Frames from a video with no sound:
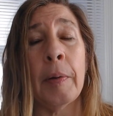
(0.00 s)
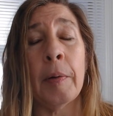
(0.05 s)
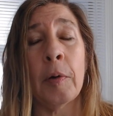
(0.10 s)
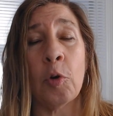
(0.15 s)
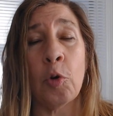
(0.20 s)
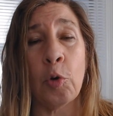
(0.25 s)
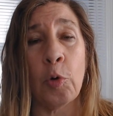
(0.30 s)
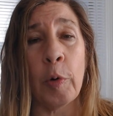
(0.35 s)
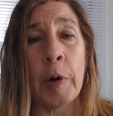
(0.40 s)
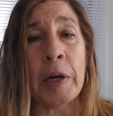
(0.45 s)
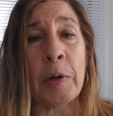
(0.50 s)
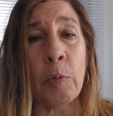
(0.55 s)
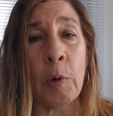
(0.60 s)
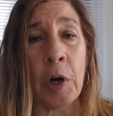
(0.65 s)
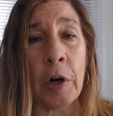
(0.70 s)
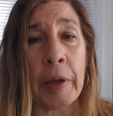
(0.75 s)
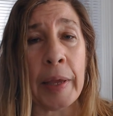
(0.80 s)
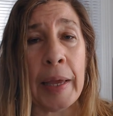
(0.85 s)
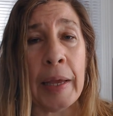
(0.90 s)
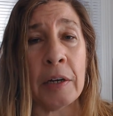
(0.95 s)

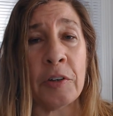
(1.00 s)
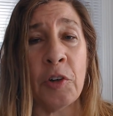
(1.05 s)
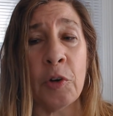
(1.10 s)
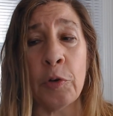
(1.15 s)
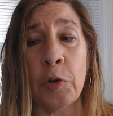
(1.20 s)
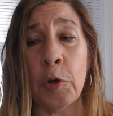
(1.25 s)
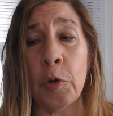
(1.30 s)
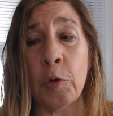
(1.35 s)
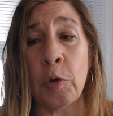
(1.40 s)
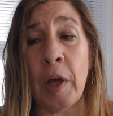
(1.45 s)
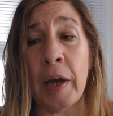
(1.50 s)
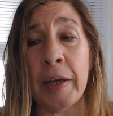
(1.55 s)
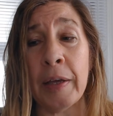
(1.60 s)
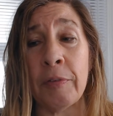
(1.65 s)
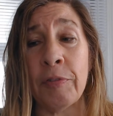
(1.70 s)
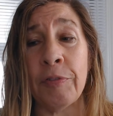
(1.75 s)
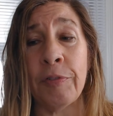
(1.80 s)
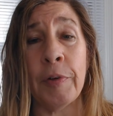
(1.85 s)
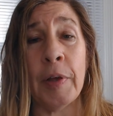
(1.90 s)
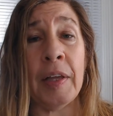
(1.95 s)
Gridwork and Your New
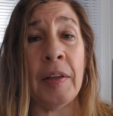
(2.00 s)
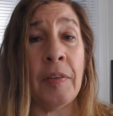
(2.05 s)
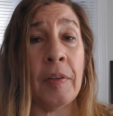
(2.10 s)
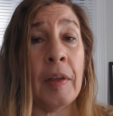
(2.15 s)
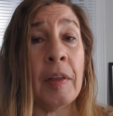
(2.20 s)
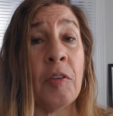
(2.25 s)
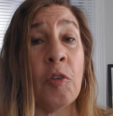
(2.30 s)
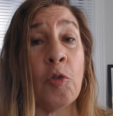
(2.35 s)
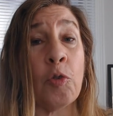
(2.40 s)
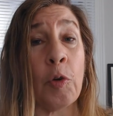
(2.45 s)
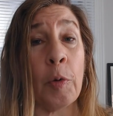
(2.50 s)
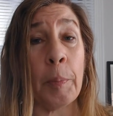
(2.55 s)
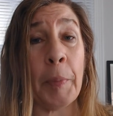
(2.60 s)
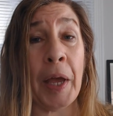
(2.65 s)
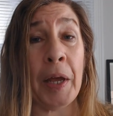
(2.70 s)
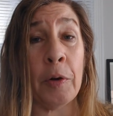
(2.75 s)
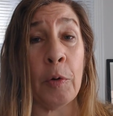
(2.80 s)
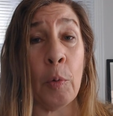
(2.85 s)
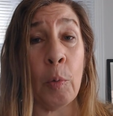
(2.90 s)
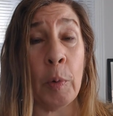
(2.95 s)
Life, is
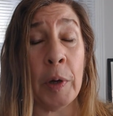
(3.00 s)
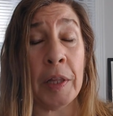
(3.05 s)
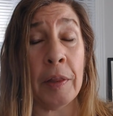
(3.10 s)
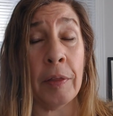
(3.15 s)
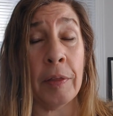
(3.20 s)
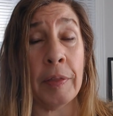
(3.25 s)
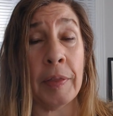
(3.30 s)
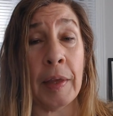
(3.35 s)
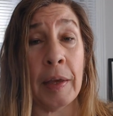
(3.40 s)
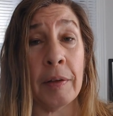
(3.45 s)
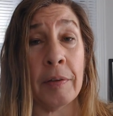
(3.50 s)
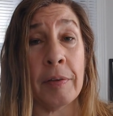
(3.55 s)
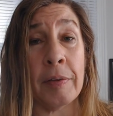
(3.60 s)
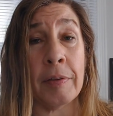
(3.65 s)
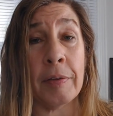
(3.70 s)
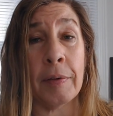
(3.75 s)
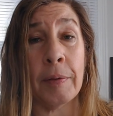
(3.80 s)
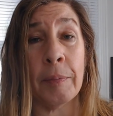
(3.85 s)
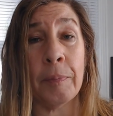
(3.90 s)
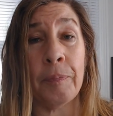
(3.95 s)
instrumental with this.